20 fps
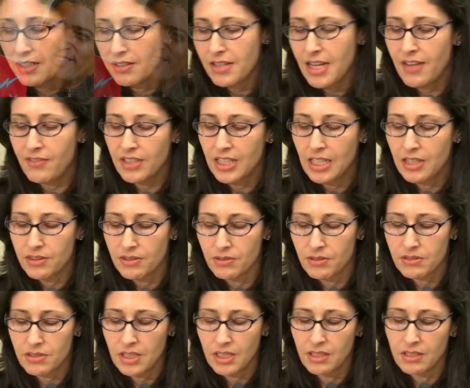to navigate
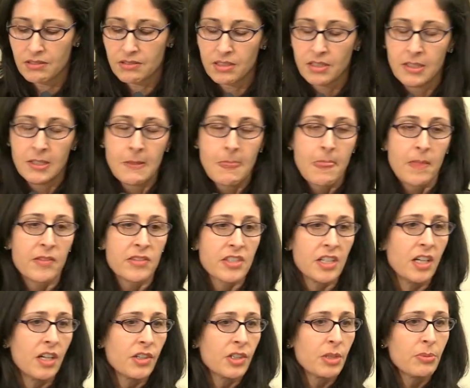those things.
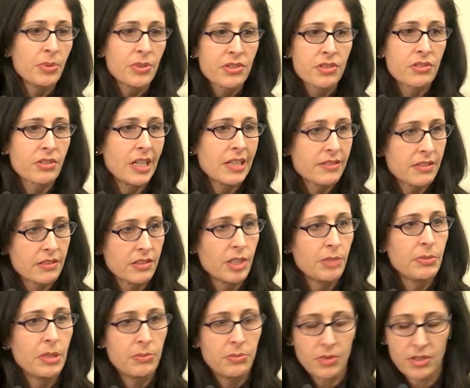Tolerable stress is a
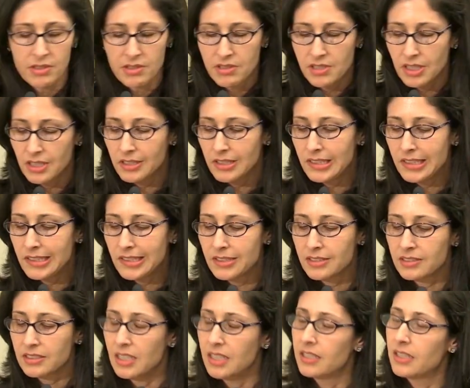little bit more
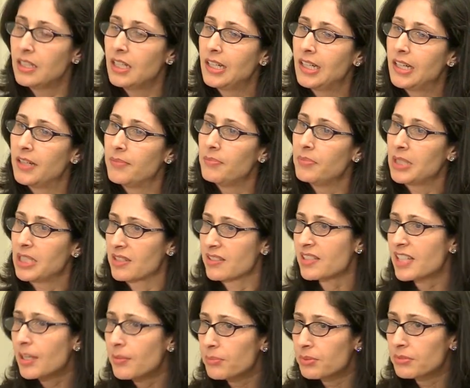serious, but it's
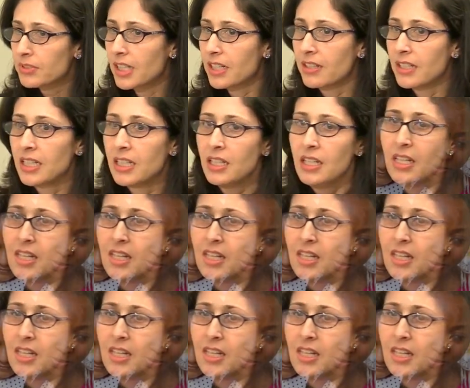temporary,